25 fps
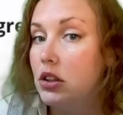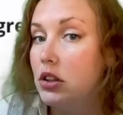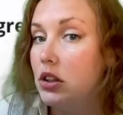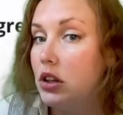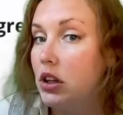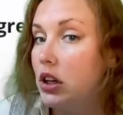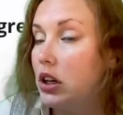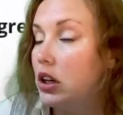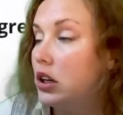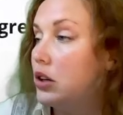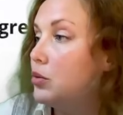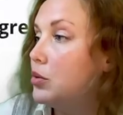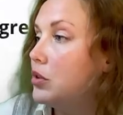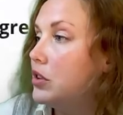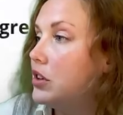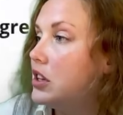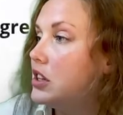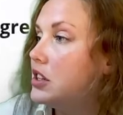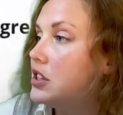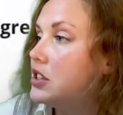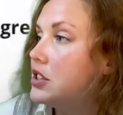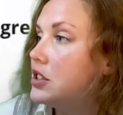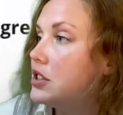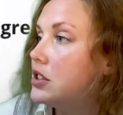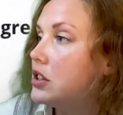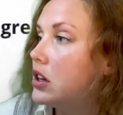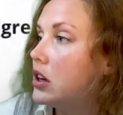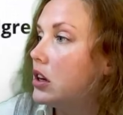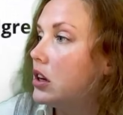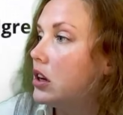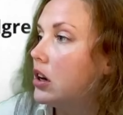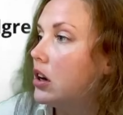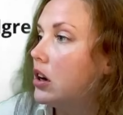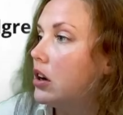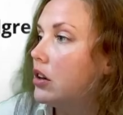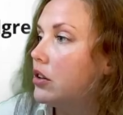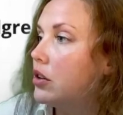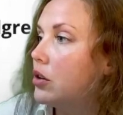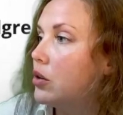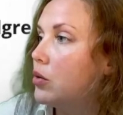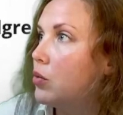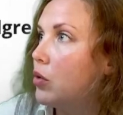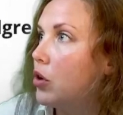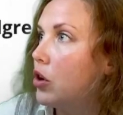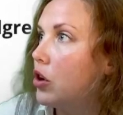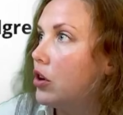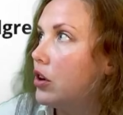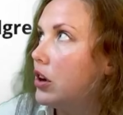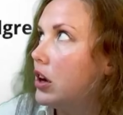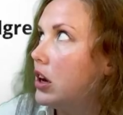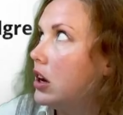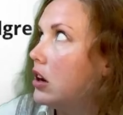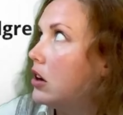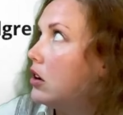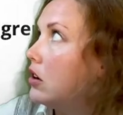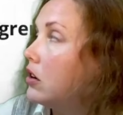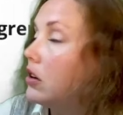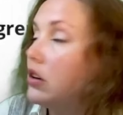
And with this other word here,